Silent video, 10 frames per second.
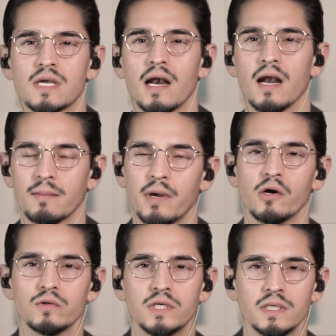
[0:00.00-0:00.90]
kind of like my
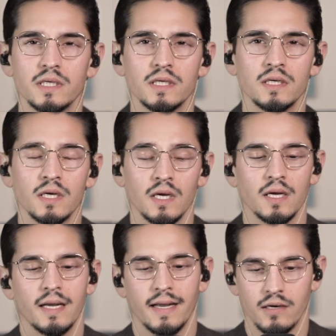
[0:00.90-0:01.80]
OCD
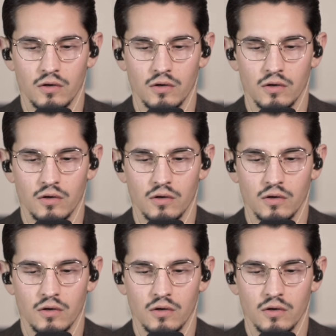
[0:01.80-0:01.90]
and